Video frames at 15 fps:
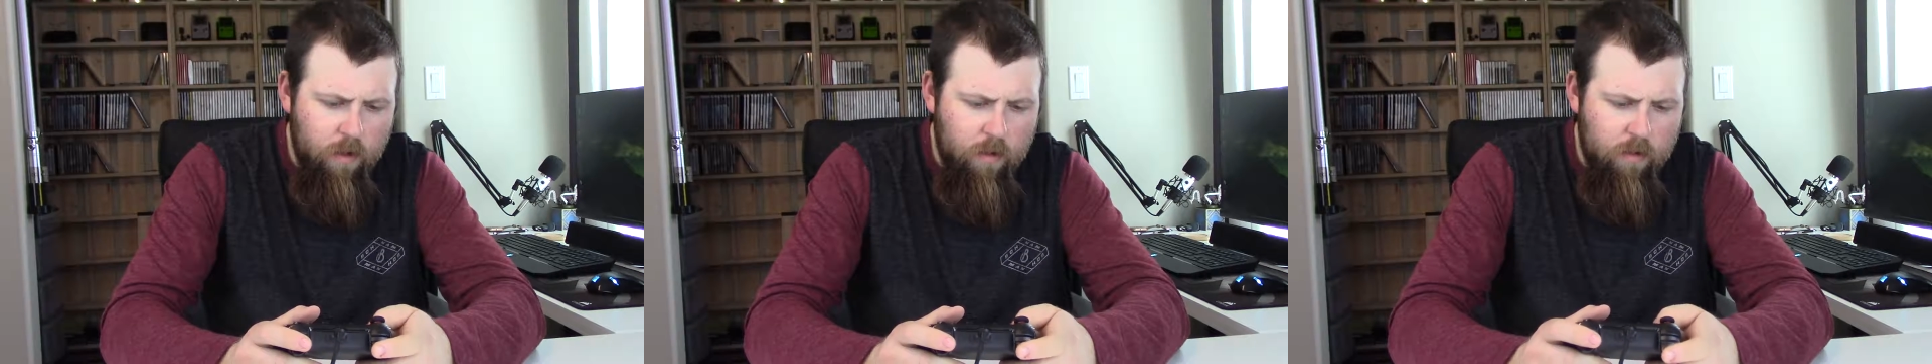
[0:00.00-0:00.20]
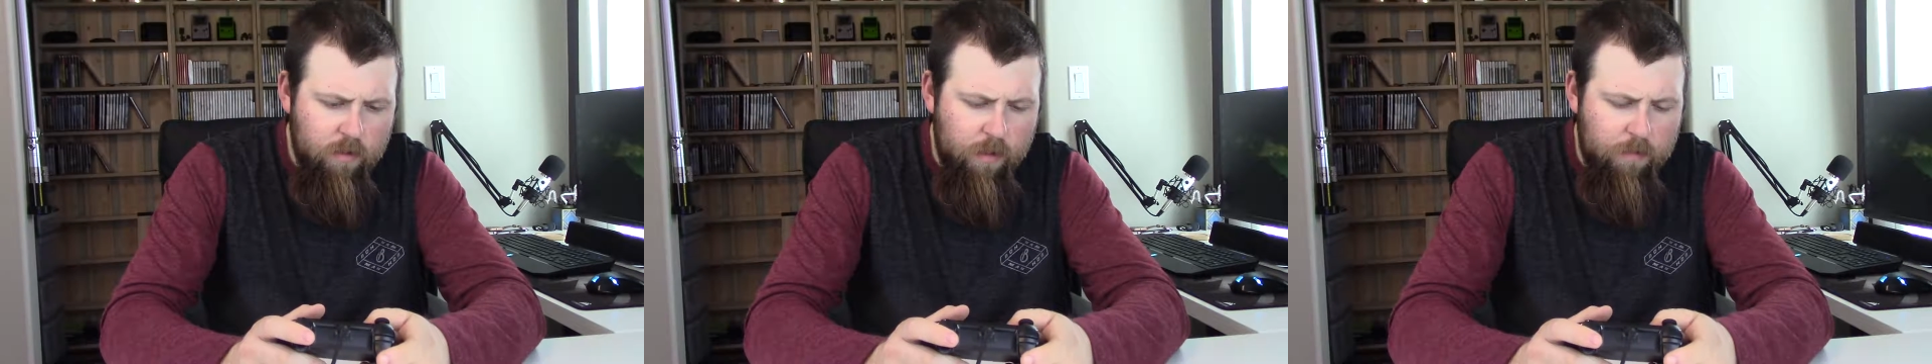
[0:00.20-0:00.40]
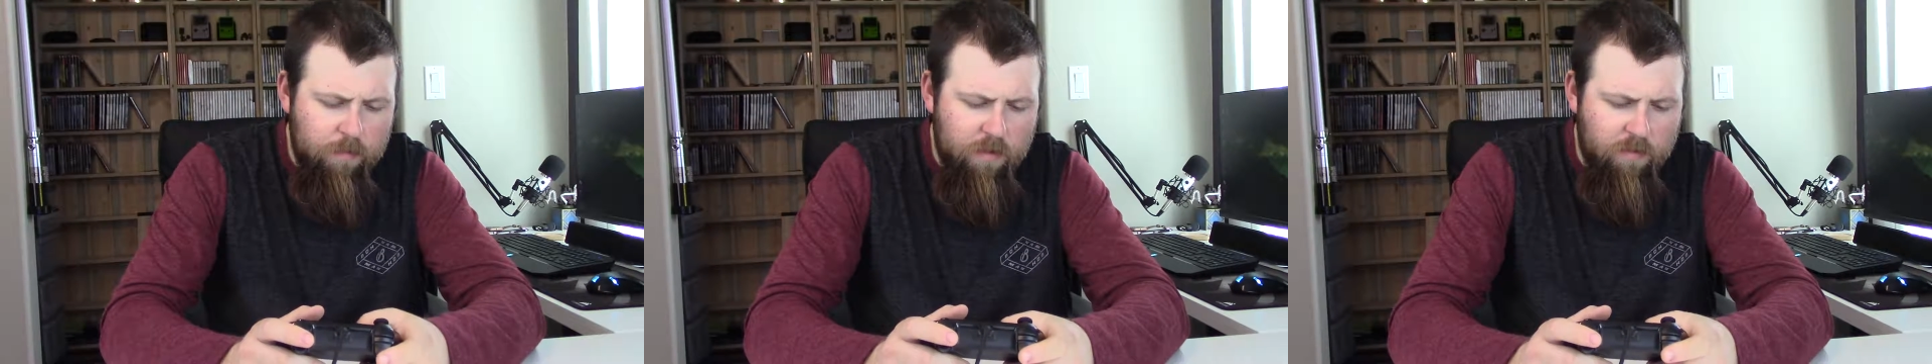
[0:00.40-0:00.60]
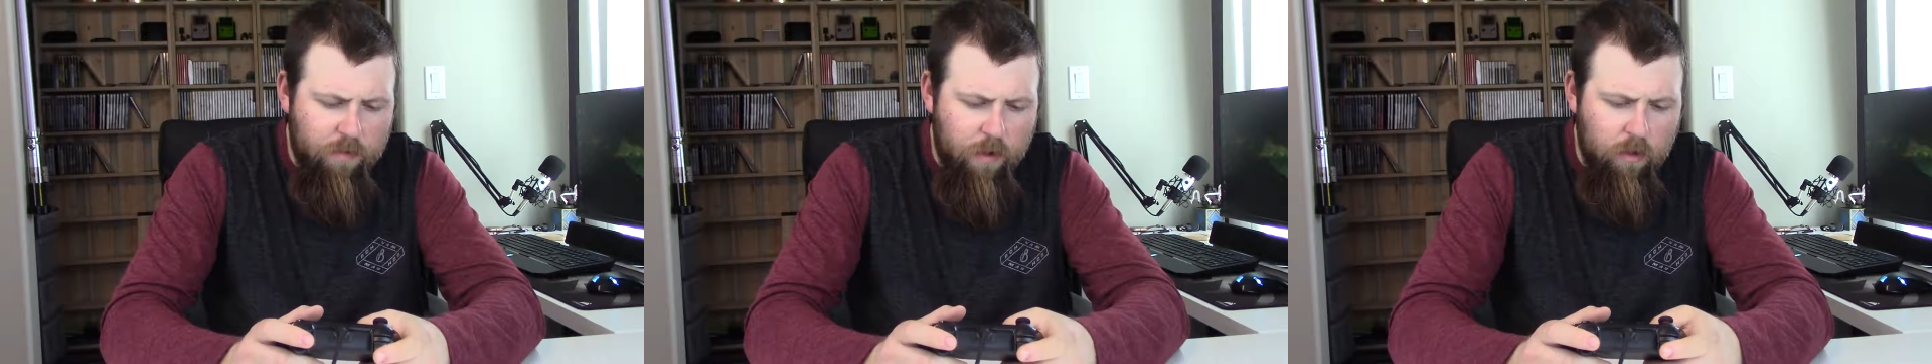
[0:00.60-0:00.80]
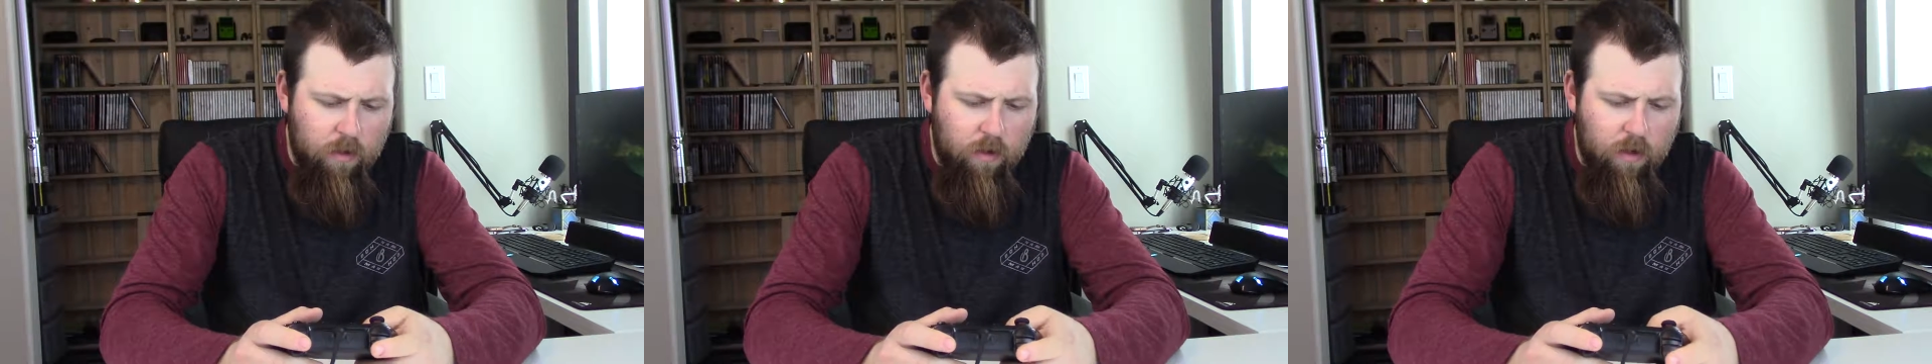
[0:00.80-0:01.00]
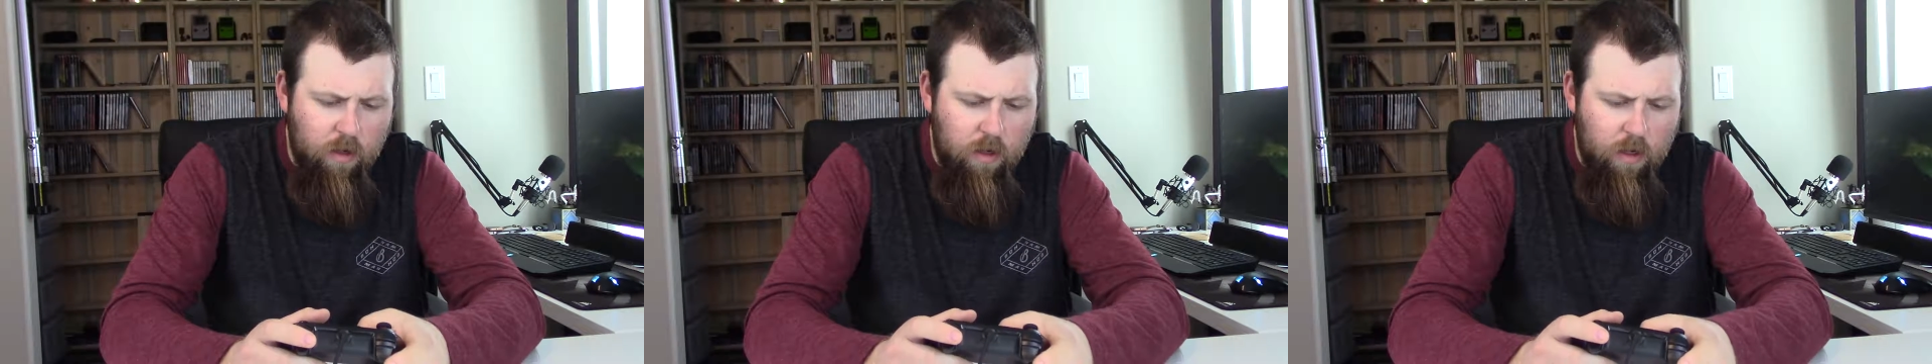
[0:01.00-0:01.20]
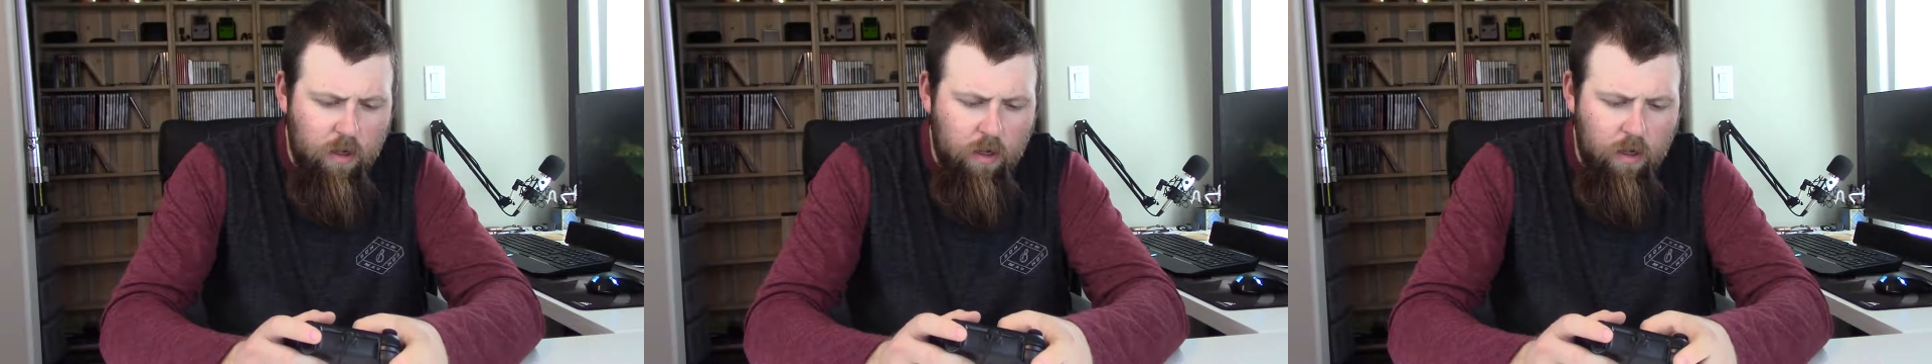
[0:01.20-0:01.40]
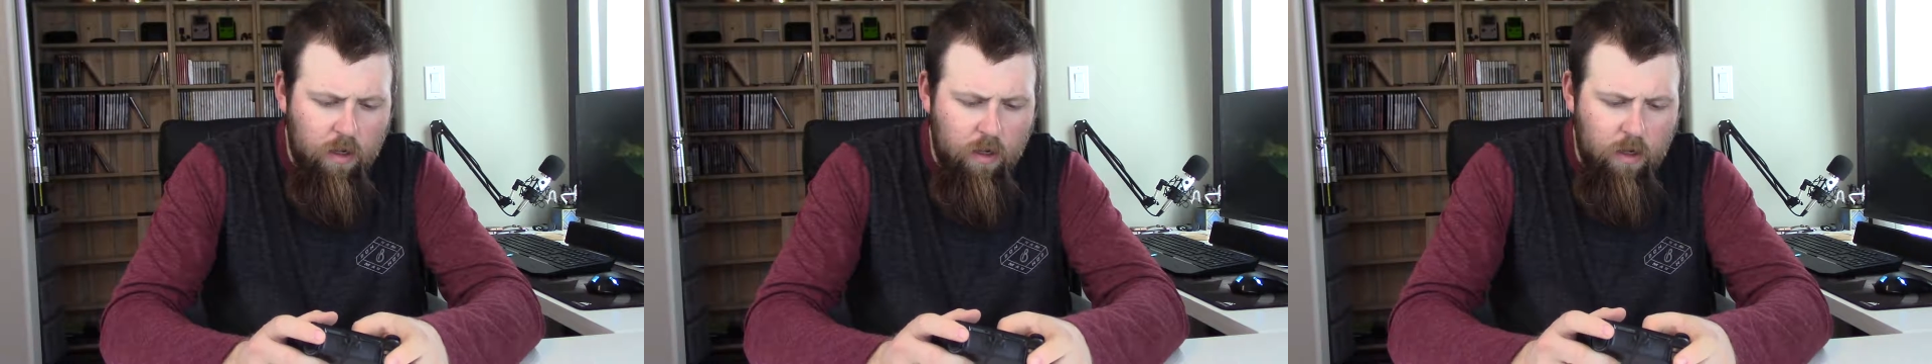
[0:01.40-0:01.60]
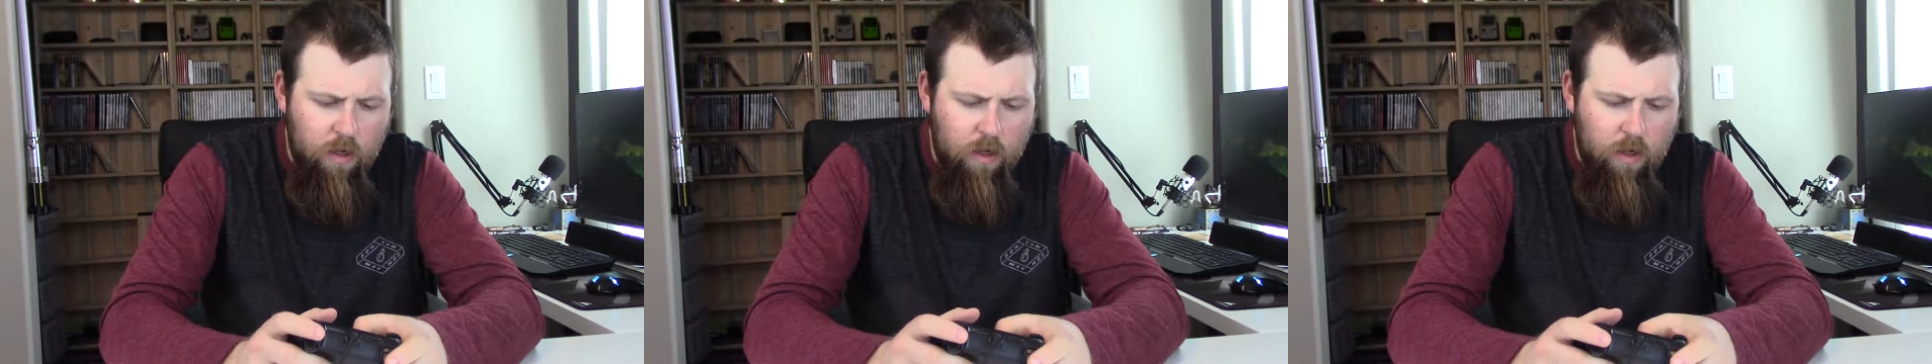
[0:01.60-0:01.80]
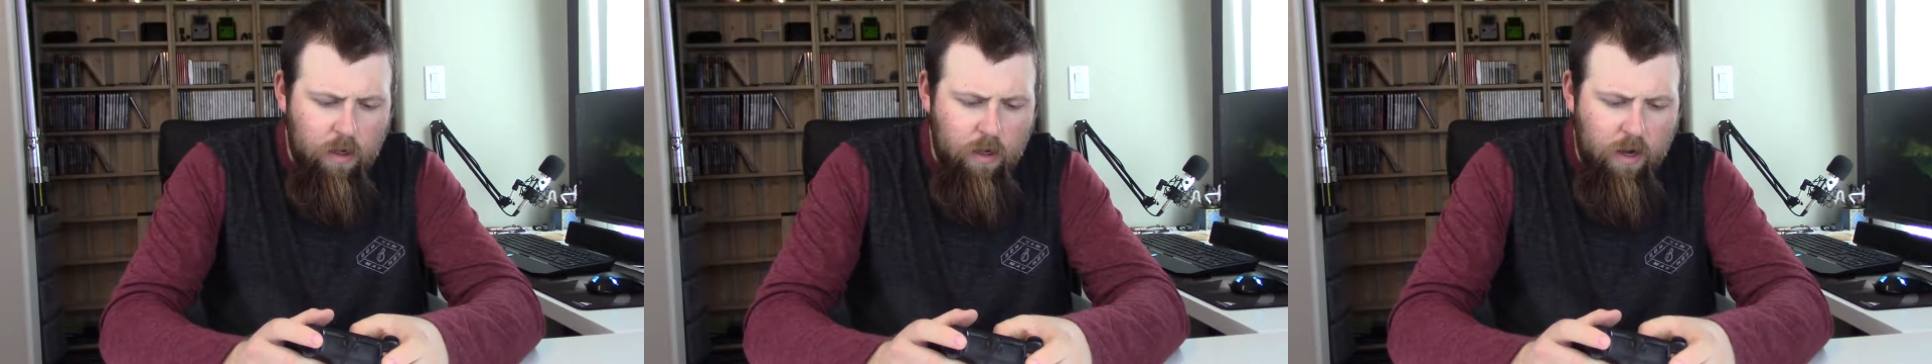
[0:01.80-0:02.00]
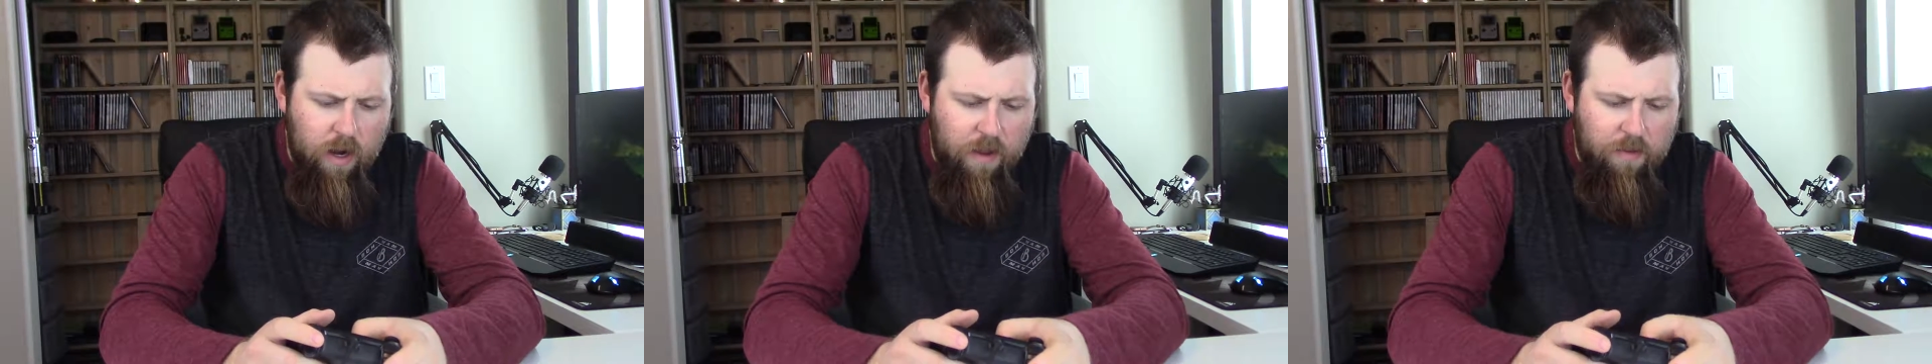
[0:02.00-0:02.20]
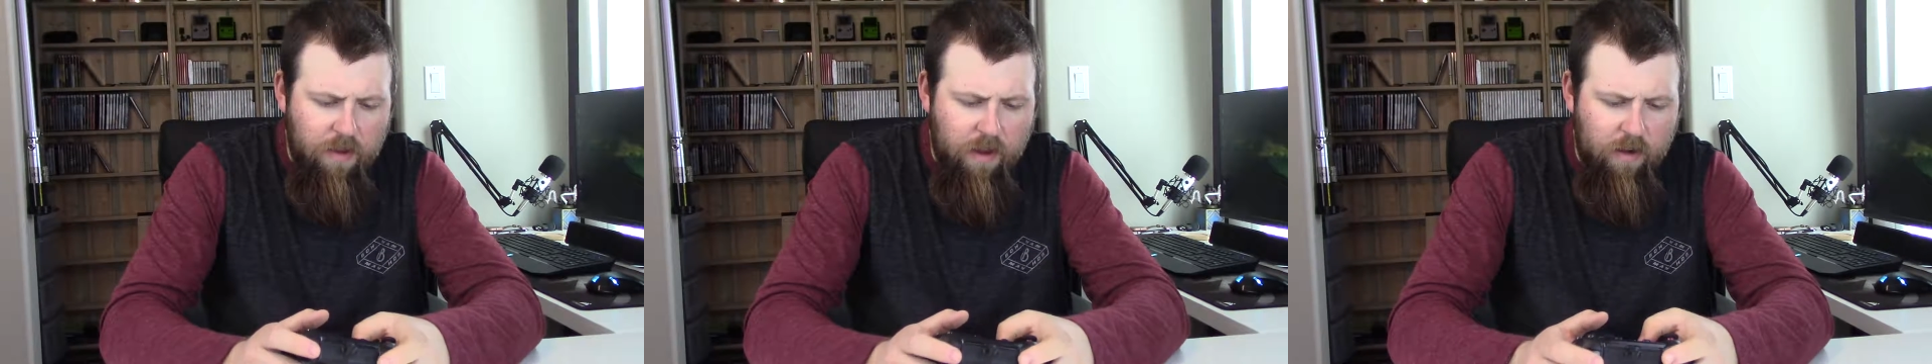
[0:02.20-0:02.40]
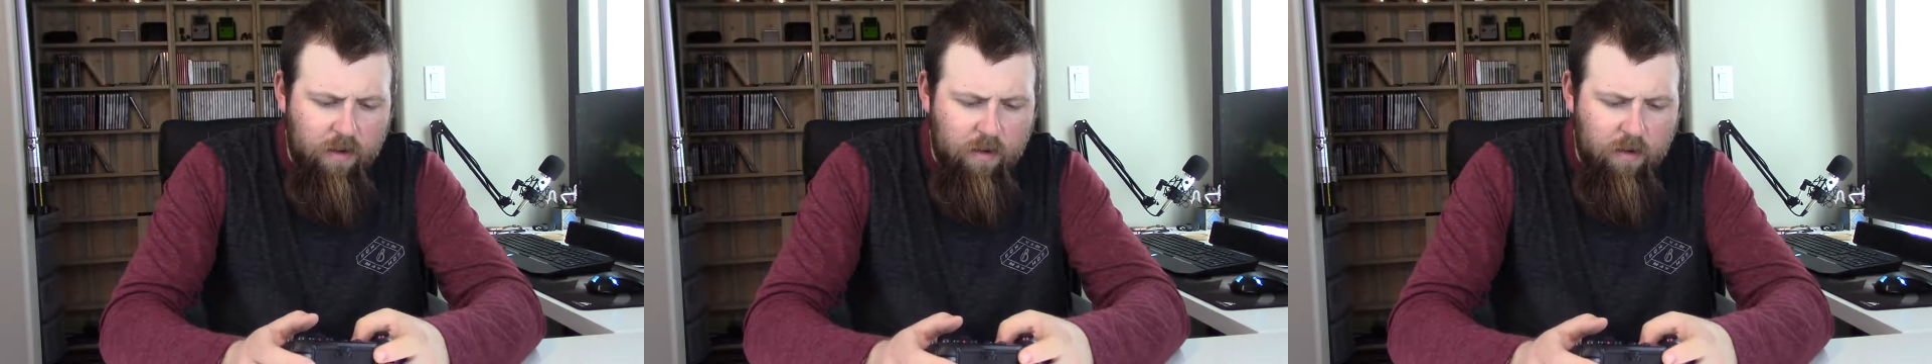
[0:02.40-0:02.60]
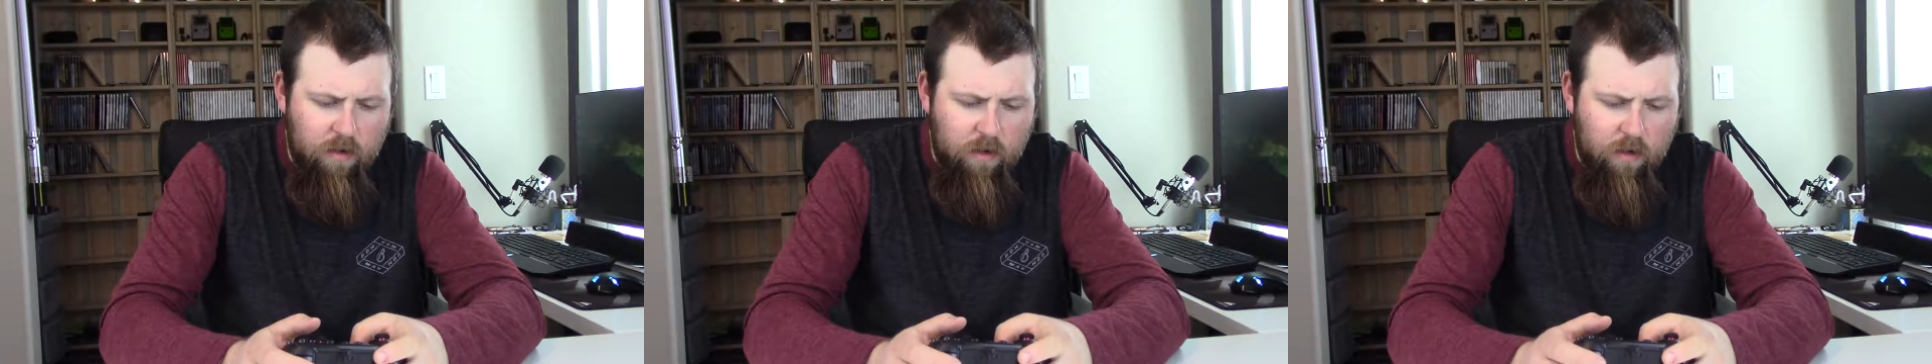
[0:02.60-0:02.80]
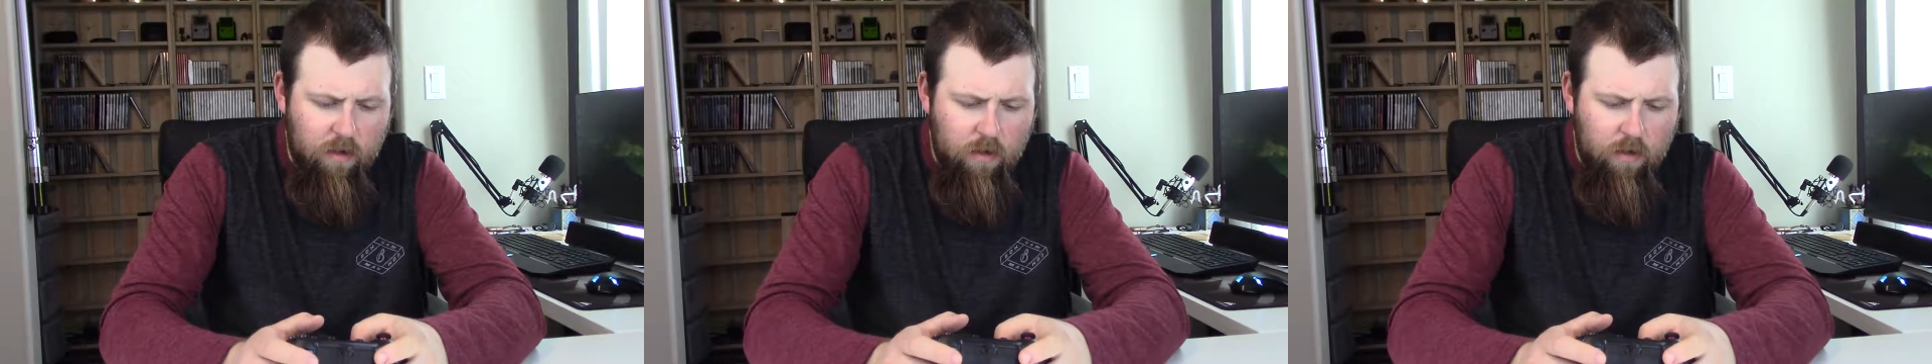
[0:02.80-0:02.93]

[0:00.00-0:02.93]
Seems fairly good. And then